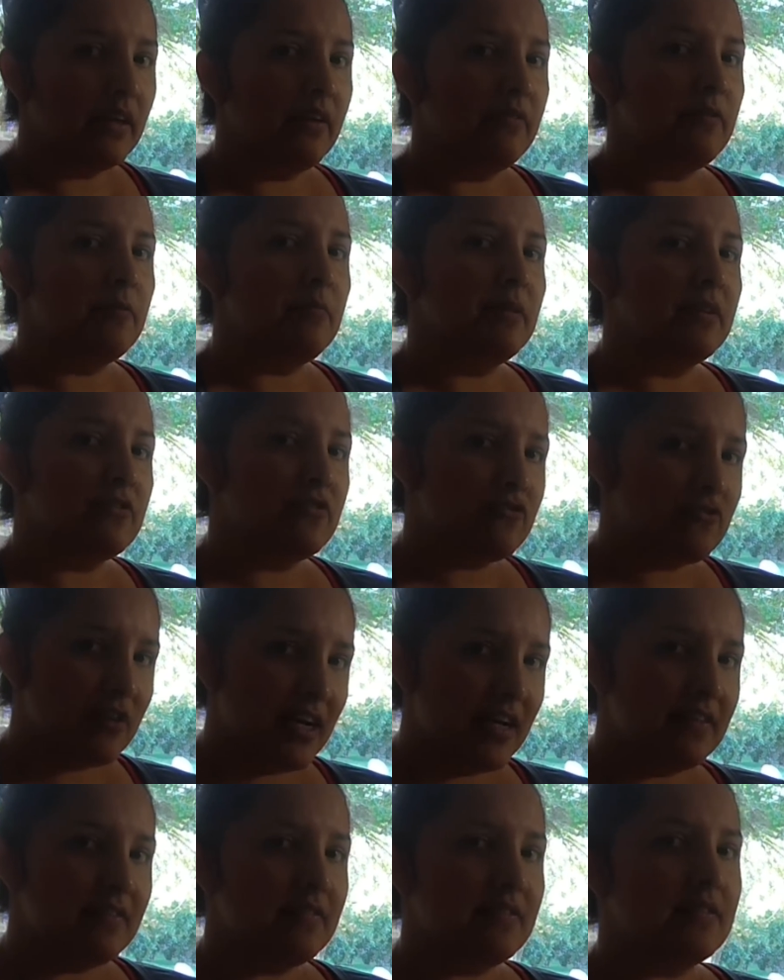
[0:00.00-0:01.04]
If you've been
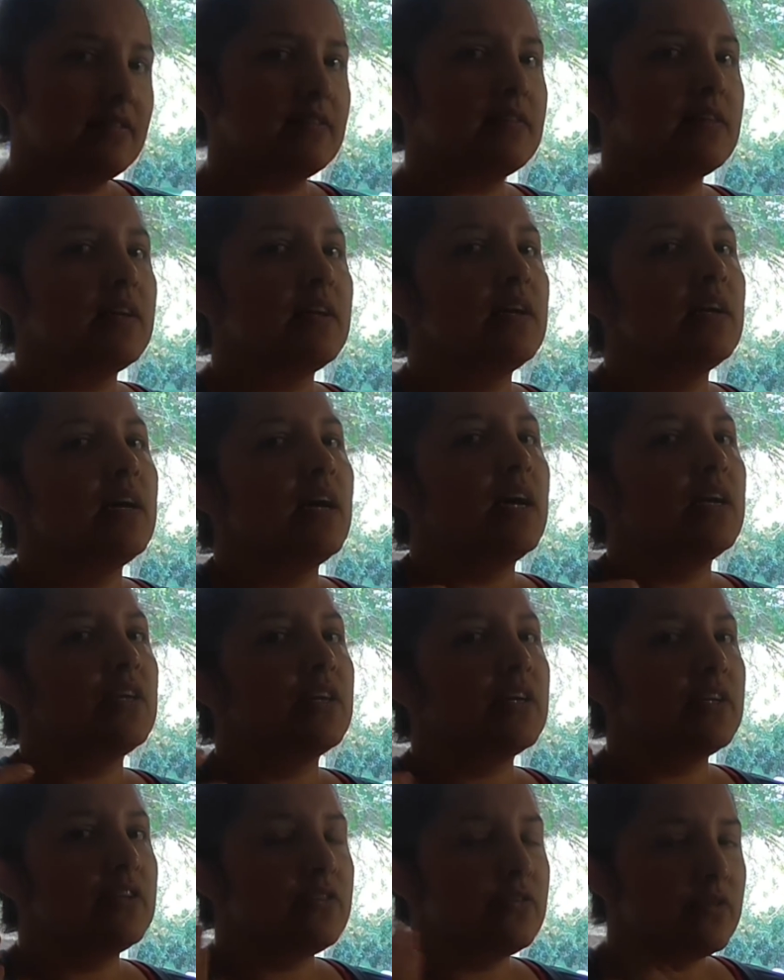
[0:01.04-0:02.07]
stressed,
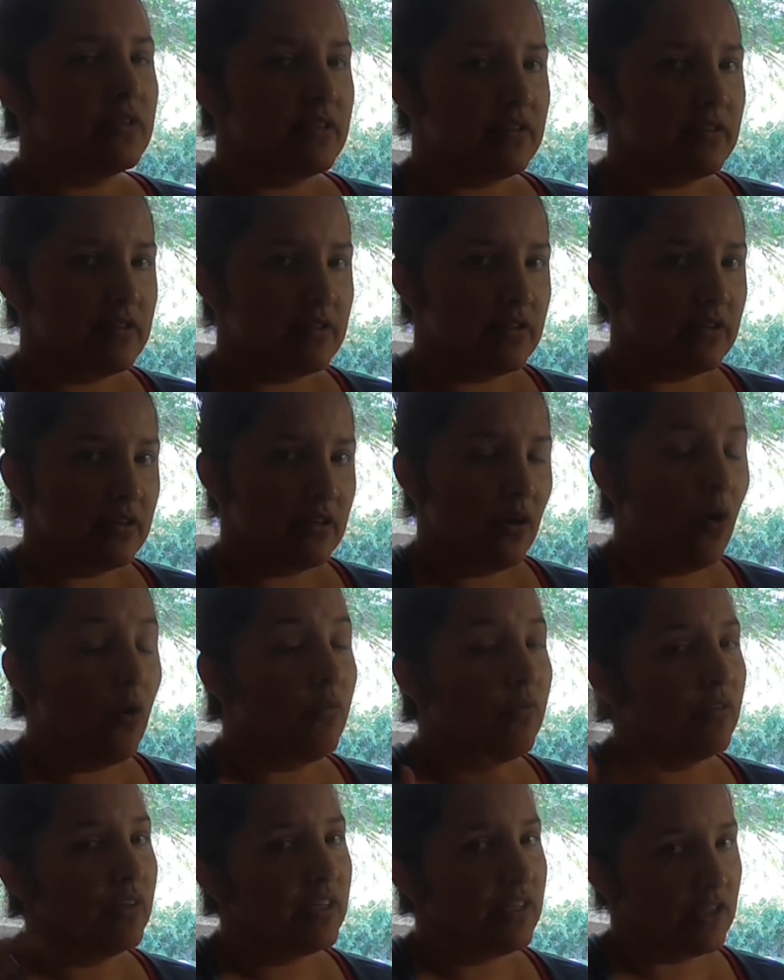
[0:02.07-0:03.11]
you can do this, and
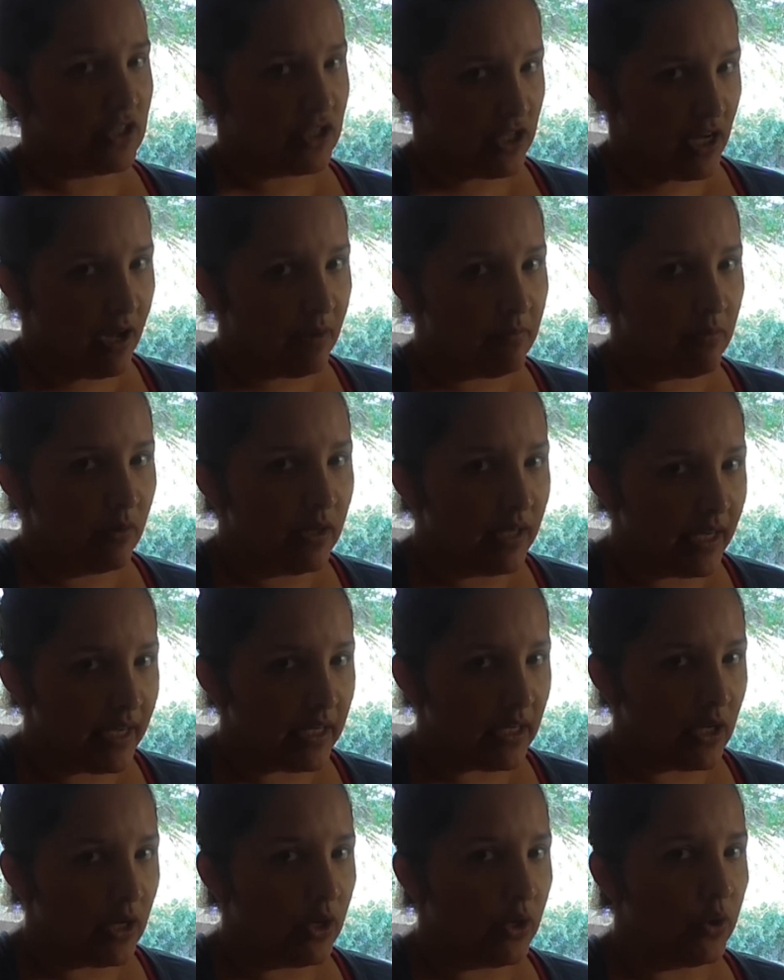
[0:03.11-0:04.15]
hopefully your job will
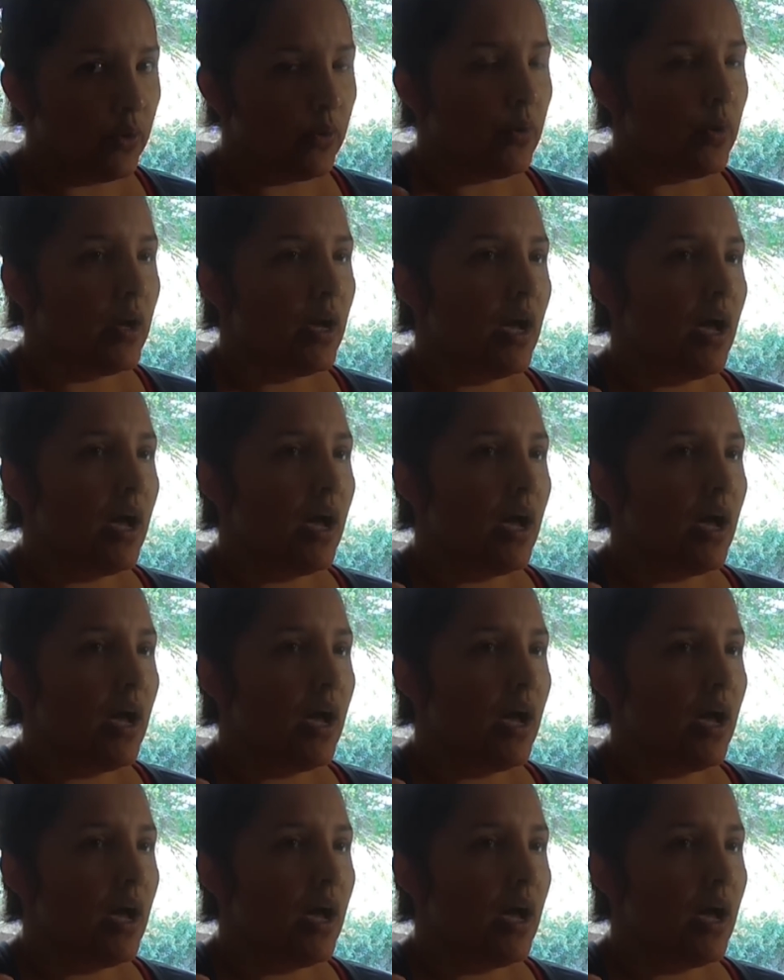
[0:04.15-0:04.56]
let you.